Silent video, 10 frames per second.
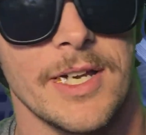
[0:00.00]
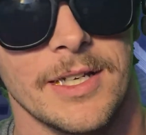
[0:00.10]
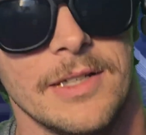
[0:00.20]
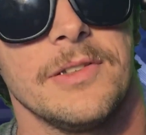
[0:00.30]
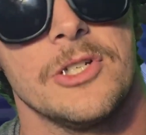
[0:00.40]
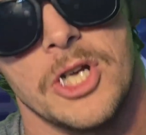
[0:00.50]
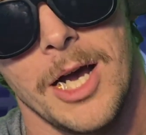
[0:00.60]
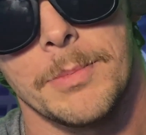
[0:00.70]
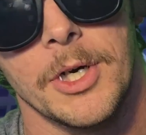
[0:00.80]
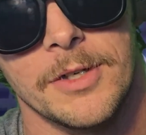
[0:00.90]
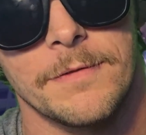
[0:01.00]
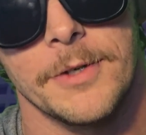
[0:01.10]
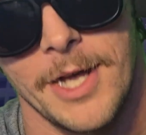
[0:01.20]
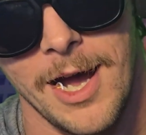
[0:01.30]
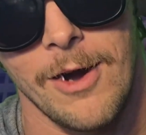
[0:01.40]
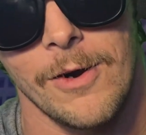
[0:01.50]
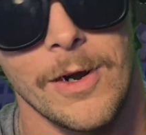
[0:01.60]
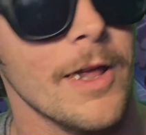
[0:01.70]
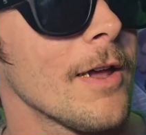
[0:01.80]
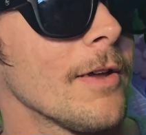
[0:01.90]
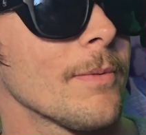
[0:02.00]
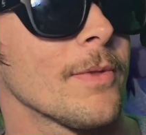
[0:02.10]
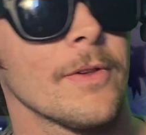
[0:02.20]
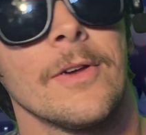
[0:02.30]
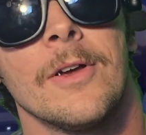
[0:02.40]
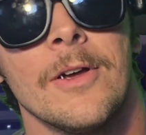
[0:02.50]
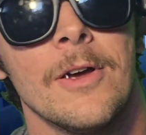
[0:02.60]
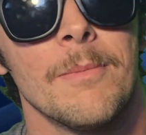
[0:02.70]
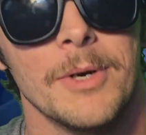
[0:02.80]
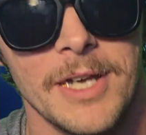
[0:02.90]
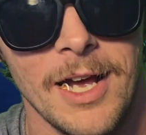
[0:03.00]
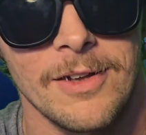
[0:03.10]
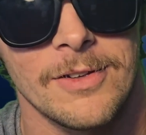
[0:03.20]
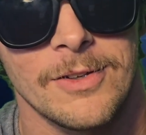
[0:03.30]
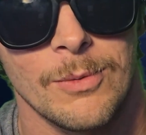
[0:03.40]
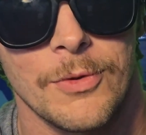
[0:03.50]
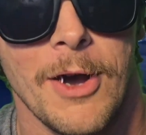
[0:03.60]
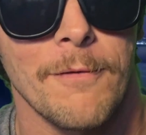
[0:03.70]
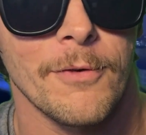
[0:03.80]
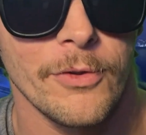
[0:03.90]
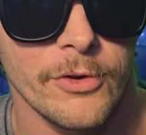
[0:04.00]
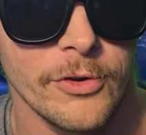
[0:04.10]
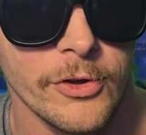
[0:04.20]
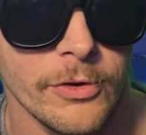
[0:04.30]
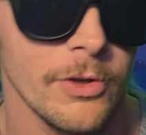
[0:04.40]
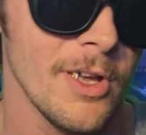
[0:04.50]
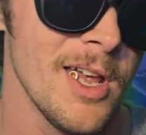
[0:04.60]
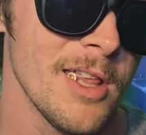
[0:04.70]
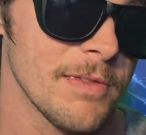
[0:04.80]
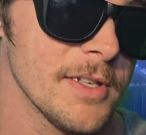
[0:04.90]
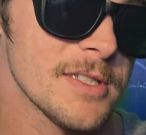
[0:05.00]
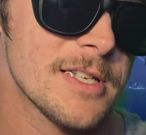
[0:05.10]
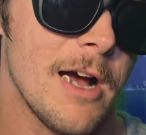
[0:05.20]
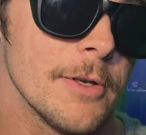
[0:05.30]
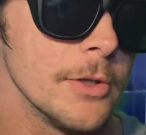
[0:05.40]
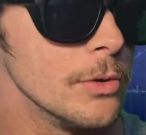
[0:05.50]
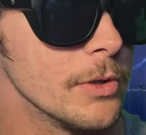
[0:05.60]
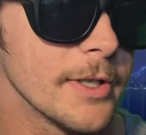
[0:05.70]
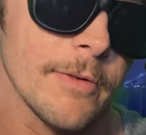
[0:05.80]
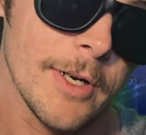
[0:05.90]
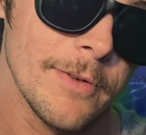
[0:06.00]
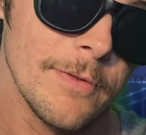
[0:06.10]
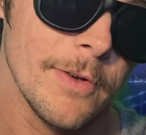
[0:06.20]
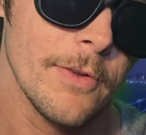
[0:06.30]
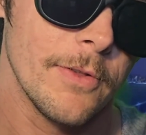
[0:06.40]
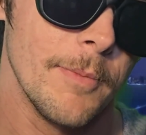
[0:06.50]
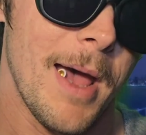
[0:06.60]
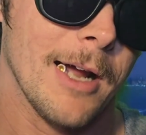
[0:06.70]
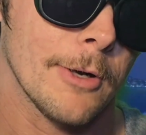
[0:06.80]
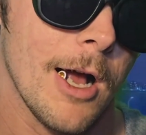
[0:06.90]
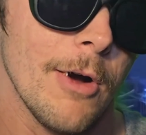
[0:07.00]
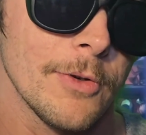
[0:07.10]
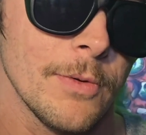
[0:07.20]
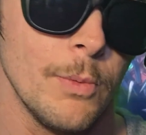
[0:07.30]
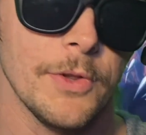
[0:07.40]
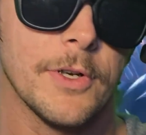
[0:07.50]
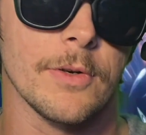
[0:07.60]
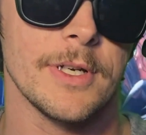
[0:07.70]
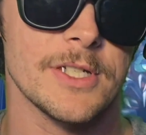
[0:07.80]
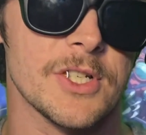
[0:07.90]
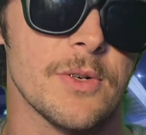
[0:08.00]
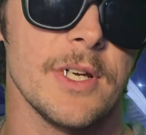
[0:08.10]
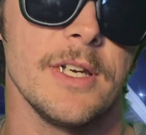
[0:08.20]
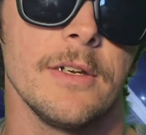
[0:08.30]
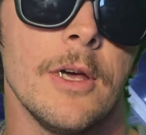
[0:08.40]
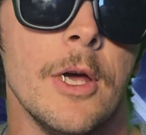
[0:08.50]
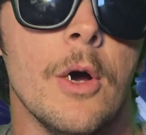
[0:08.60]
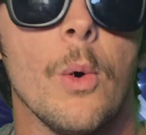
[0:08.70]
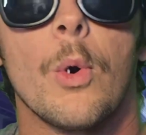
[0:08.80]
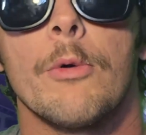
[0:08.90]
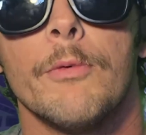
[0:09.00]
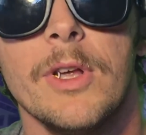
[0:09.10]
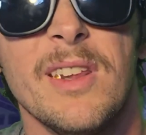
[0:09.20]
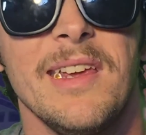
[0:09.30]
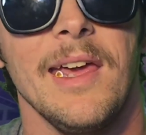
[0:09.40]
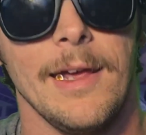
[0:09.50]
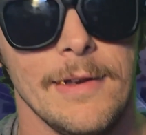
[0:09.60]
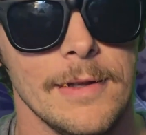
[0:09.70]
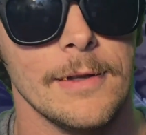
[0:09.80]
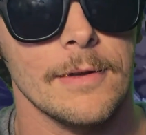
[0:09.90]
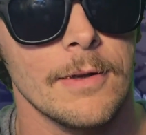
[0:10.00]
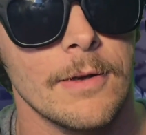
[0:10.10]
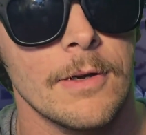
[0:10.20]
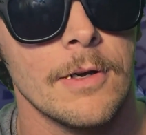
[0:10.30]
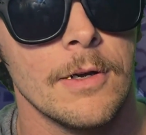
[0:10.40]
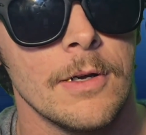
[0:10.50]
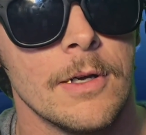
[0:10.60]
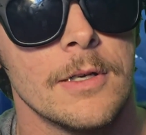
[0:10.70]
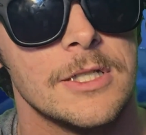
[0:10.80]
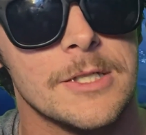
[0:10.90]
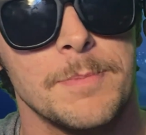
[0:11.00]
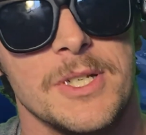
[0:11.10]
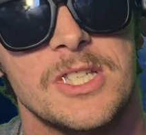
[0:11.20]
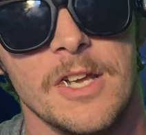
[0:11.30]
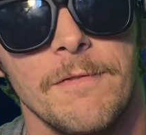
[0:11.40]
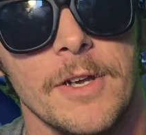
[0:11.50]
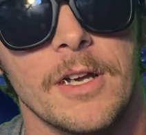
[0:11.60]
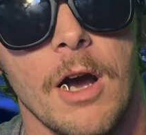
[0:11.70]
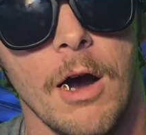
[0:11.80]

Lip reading: and I can get the job done for now. But yeah, without further ado, this is how you get rid of the background with a green screen, or really any specific